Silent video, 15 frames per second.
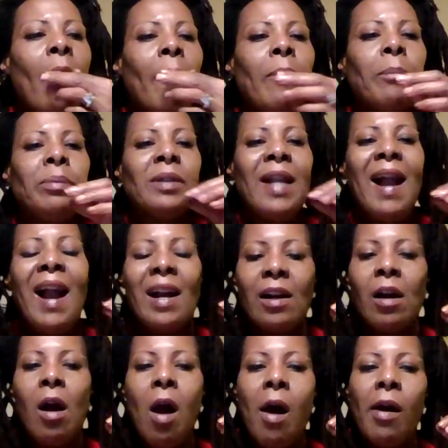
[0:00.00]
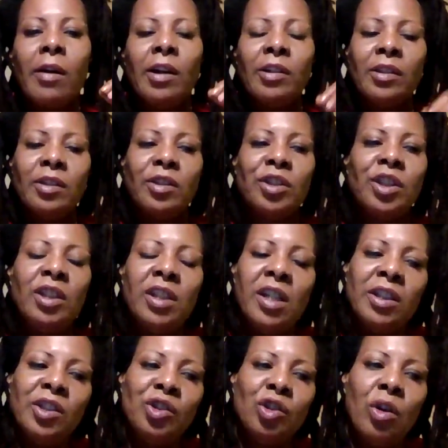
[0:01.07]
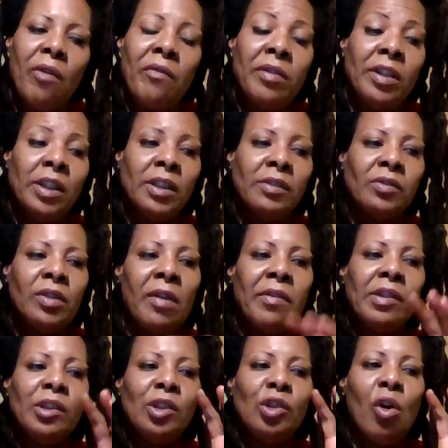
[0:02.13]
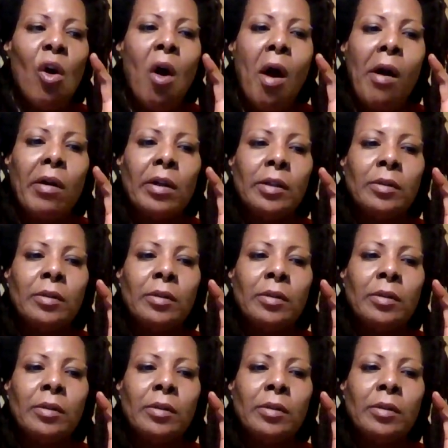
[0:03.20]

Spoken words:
black, cause she is really very dark.